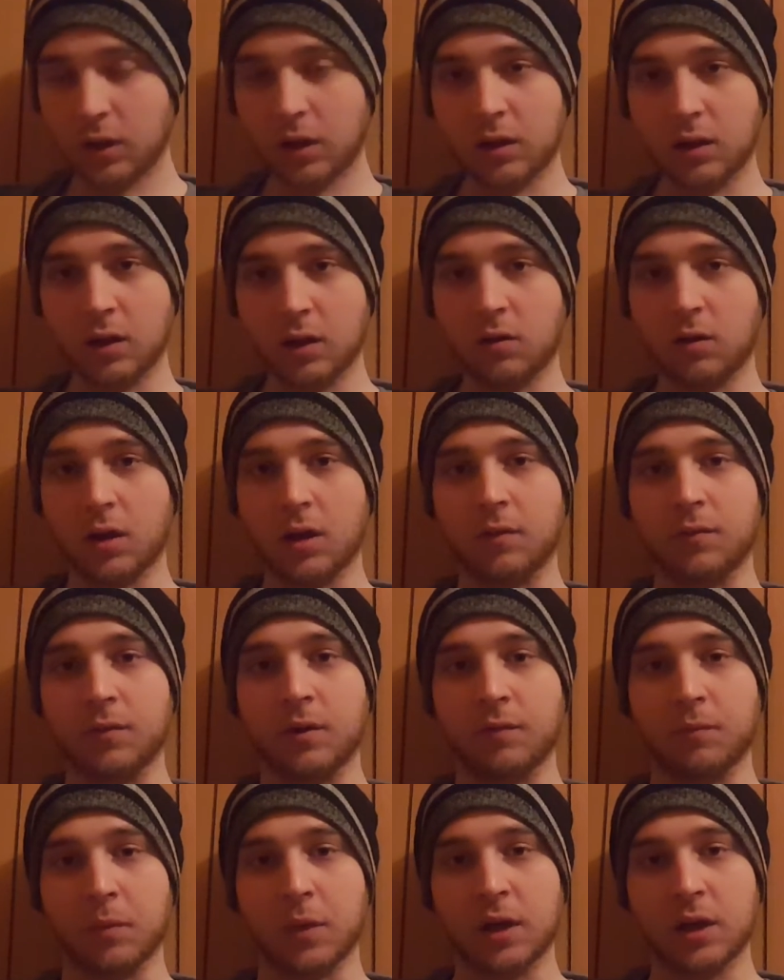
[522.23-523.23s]
think they don't have
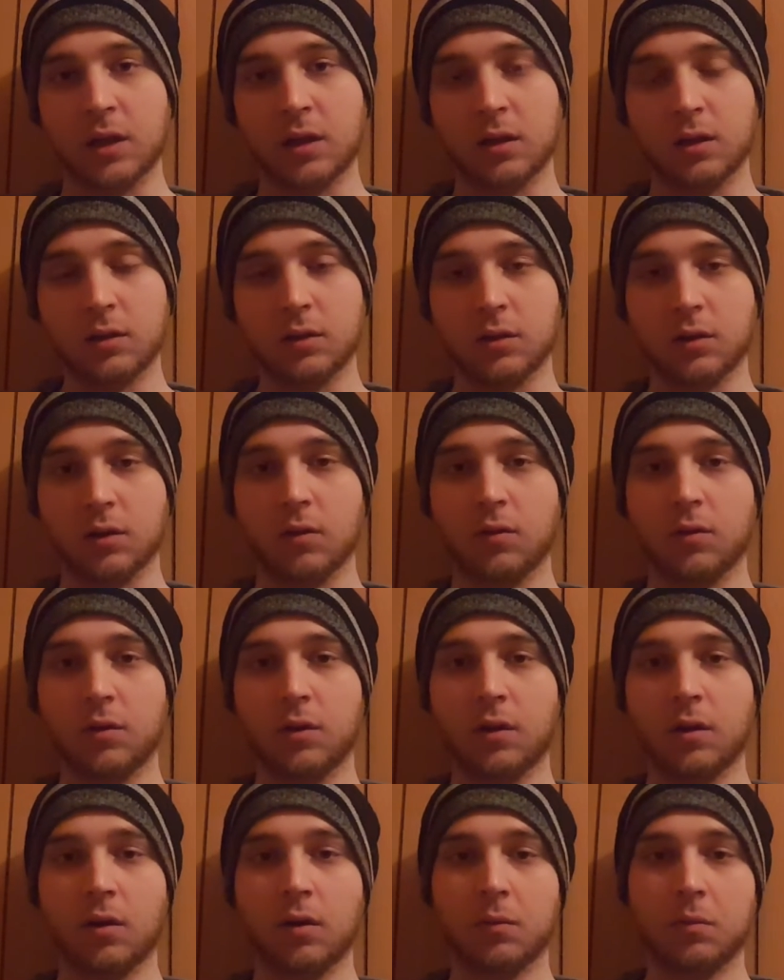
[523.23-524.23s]
enough money to go to
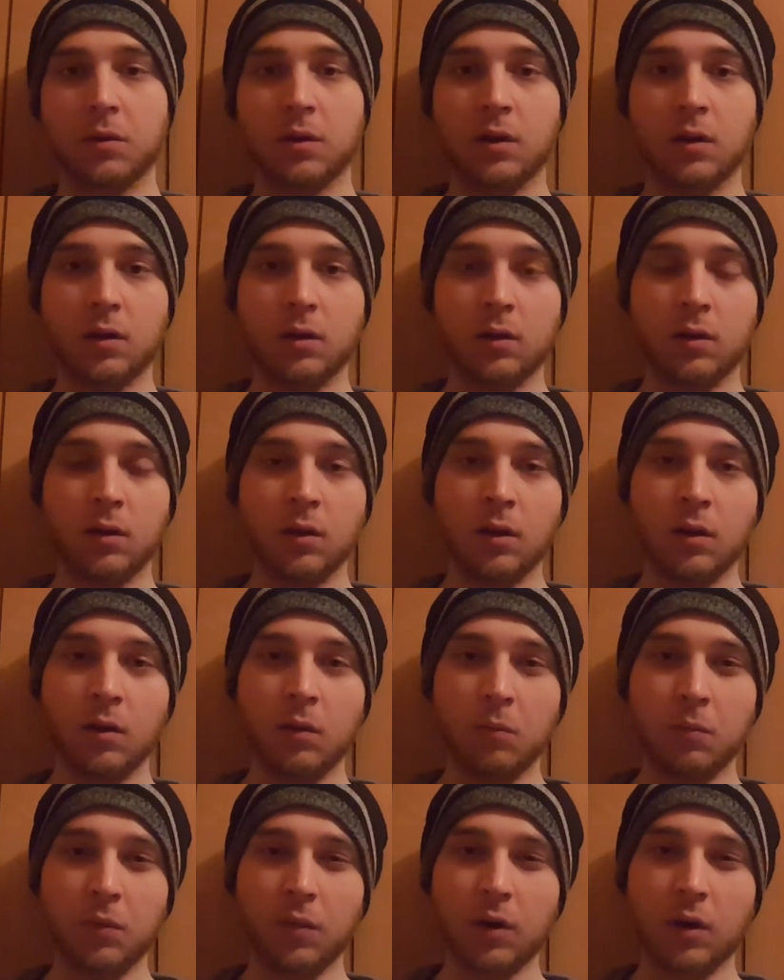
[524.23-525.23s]
therapy.
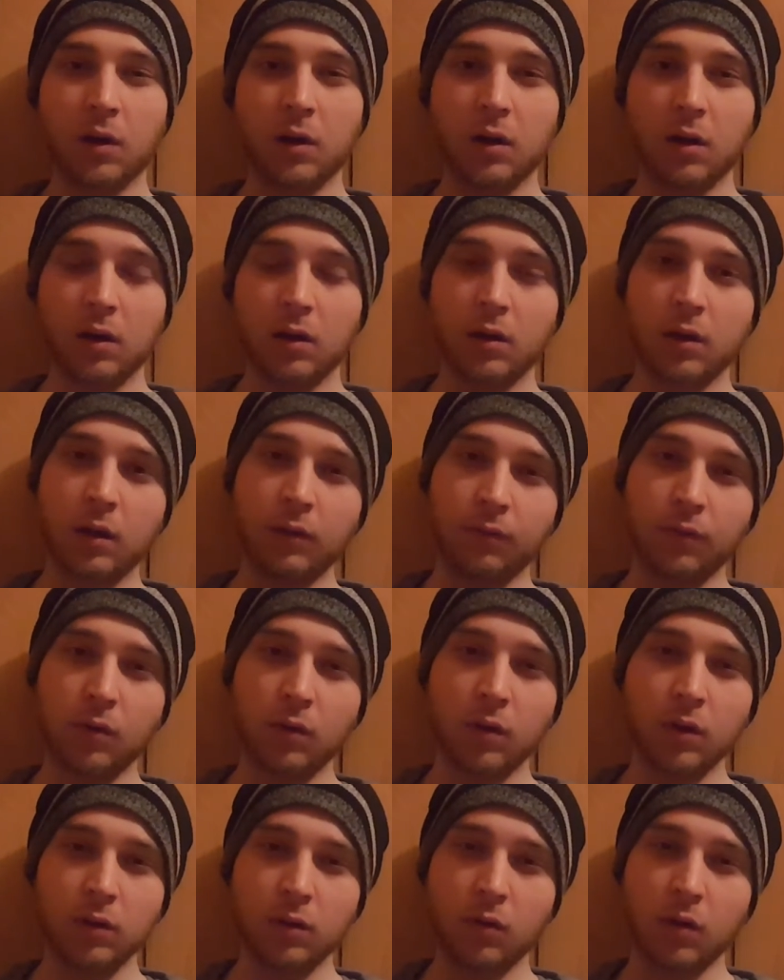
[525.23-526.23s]
But if
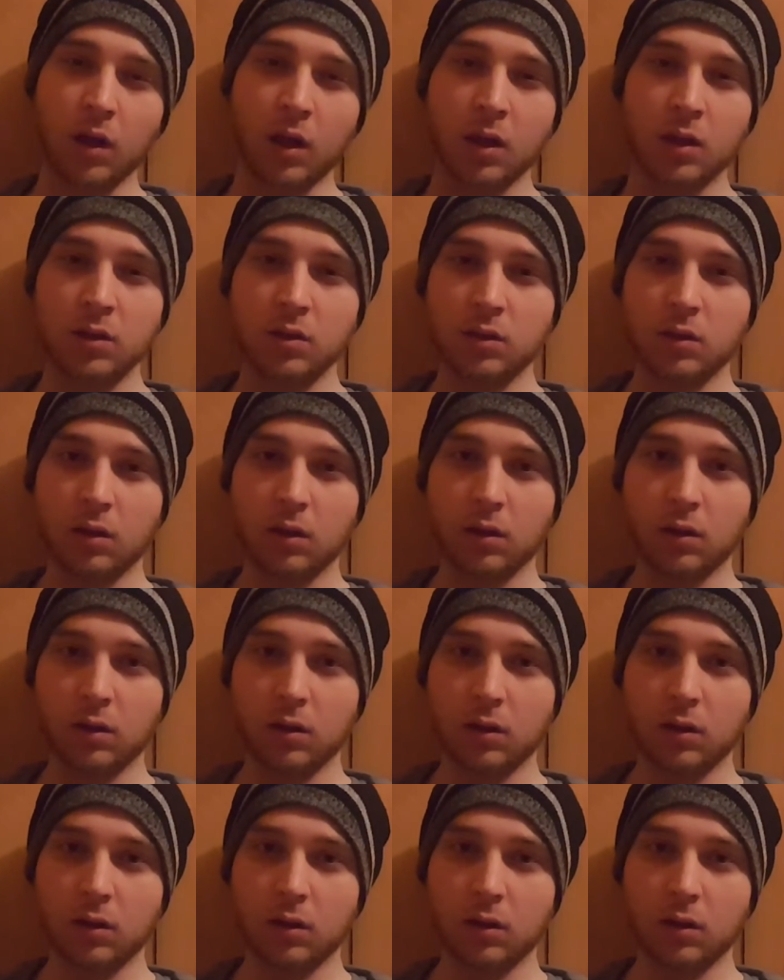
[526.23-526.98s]
you're underage,